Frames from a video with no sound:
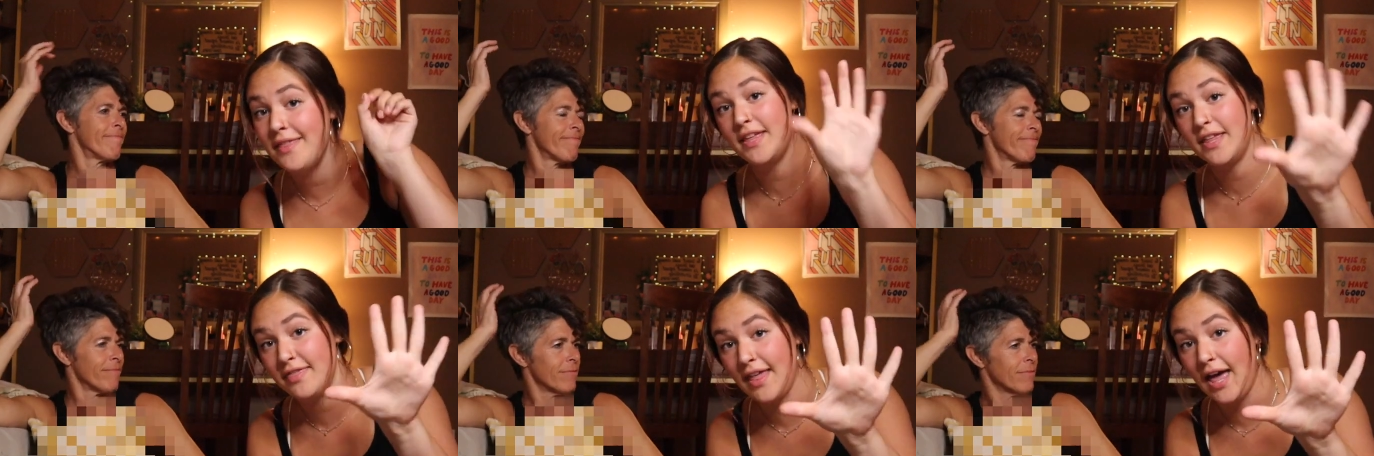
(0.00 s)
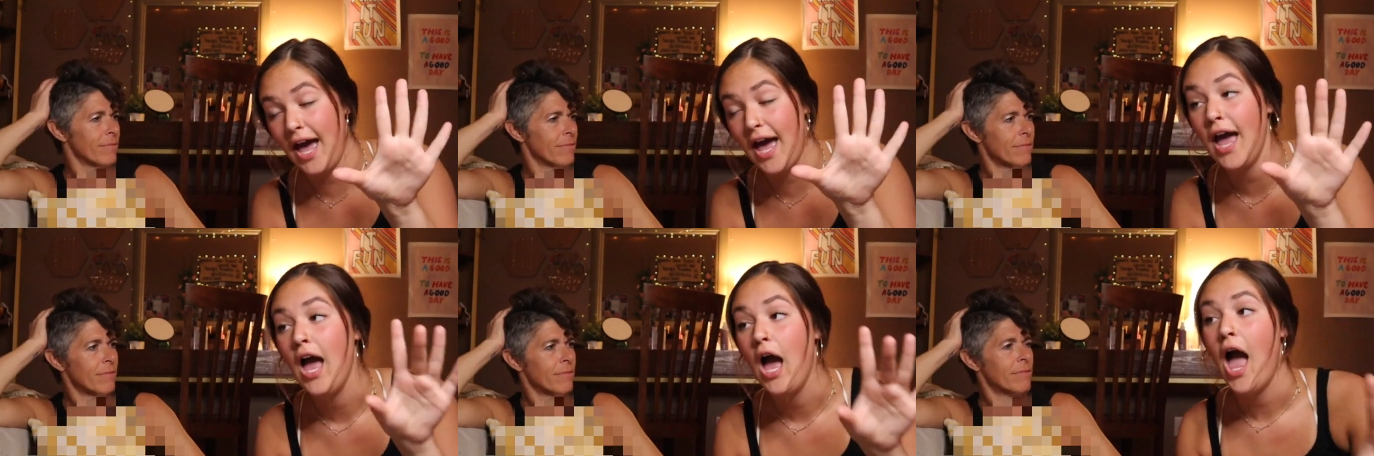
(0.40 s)
Speaker 1: and then
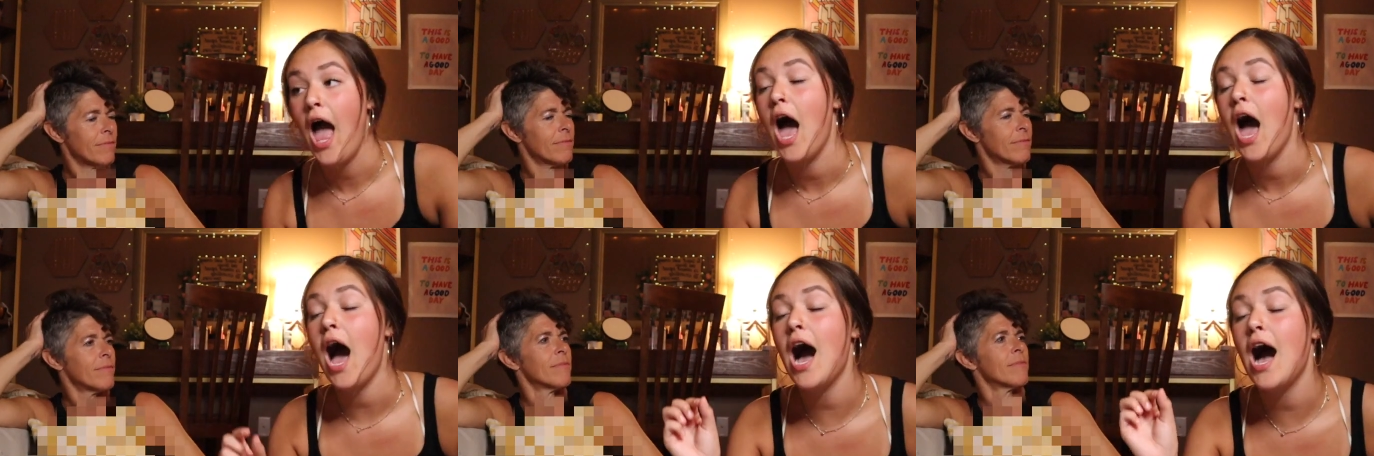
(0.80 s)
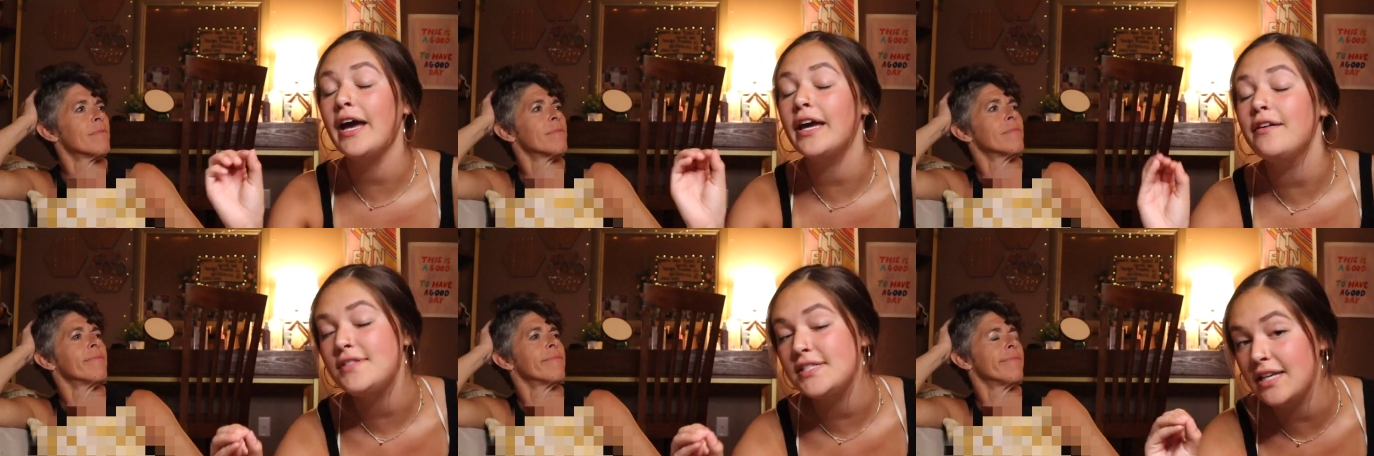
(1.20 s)
that.
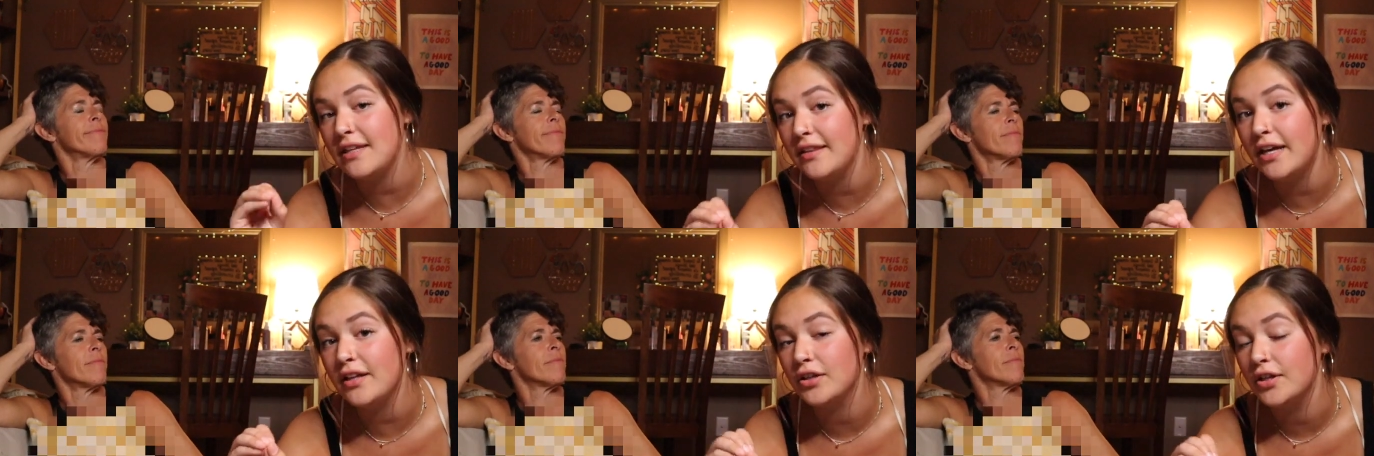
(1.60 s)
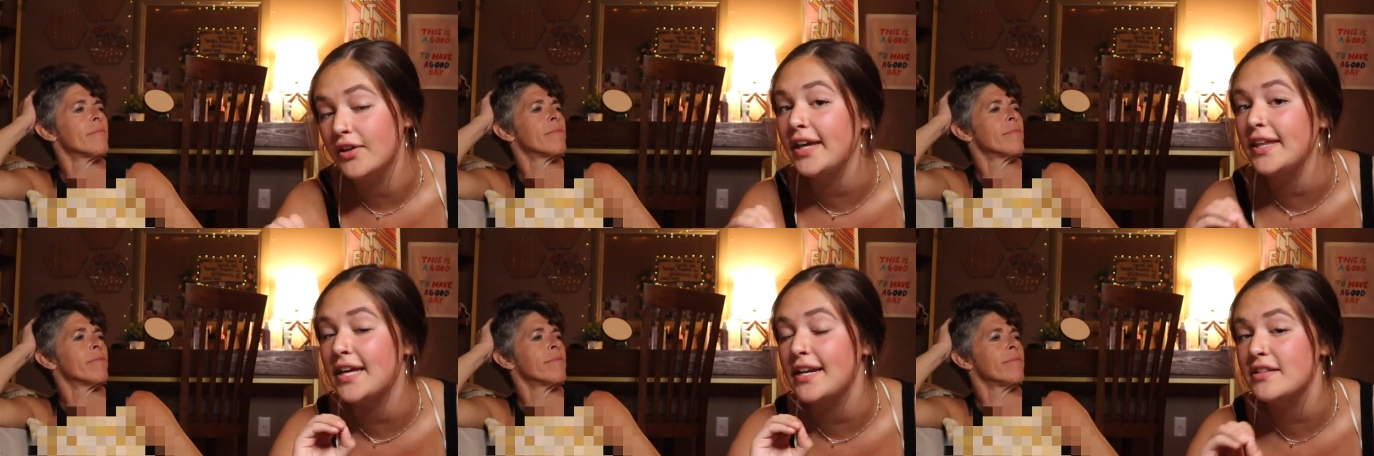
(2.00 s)
I've seen that look,
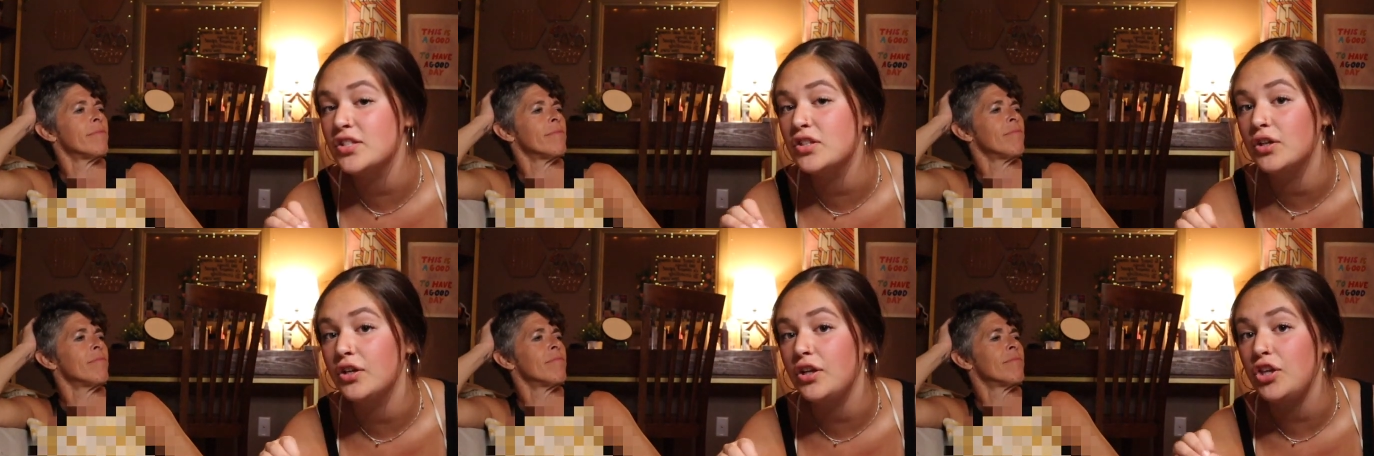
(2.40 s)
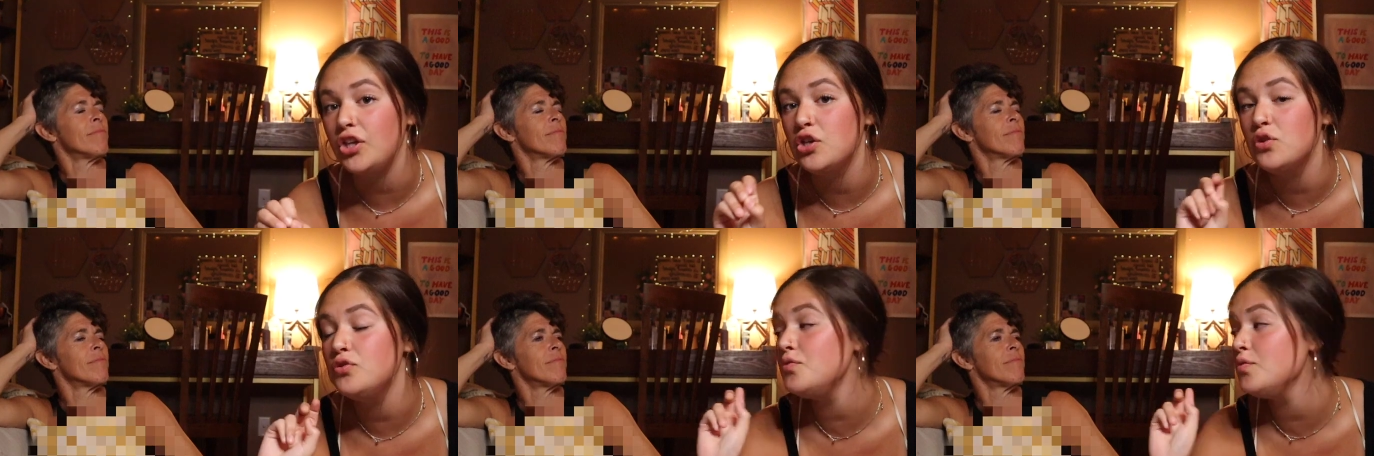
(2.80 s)
and that is a look
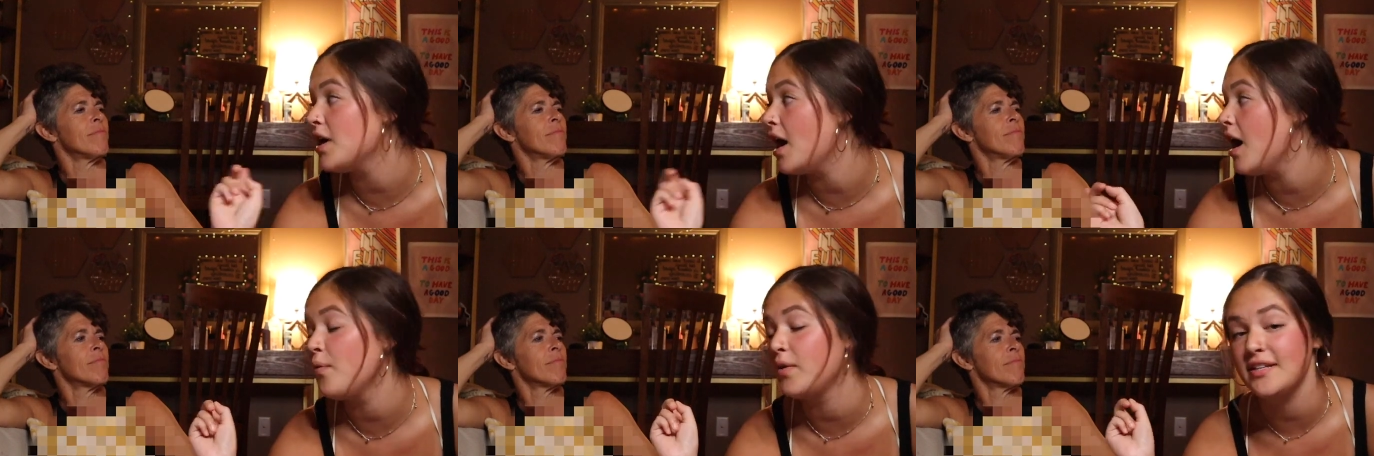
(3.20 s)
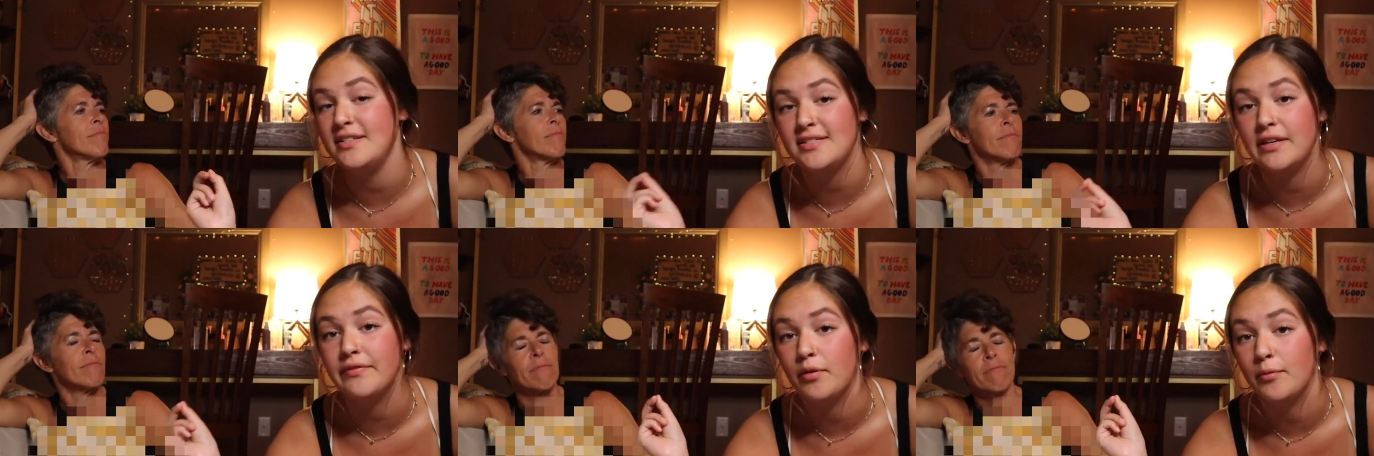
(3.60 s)
you do not want to
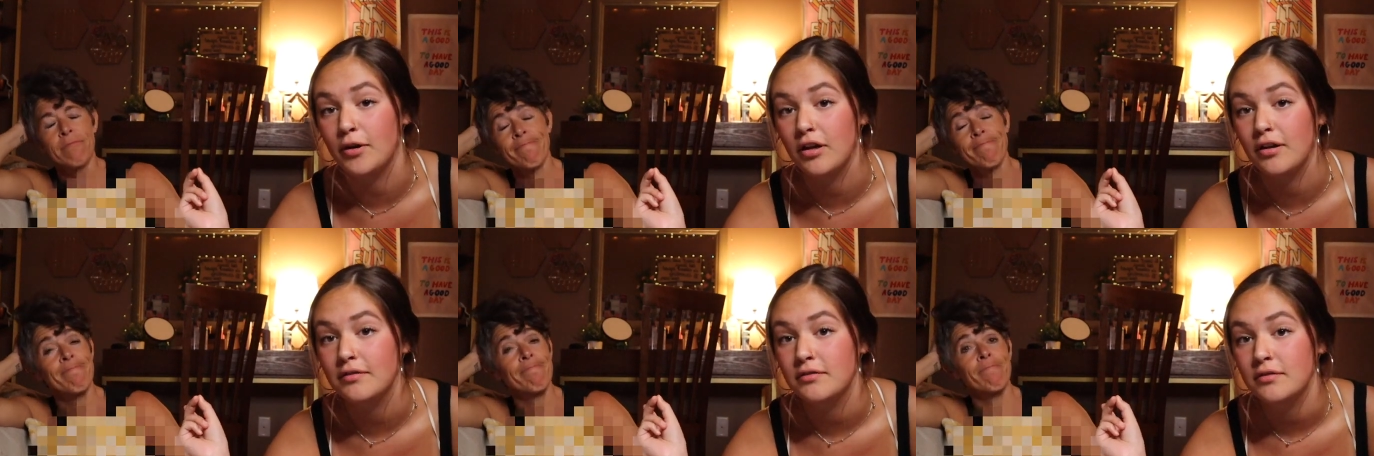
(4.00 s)
see from her.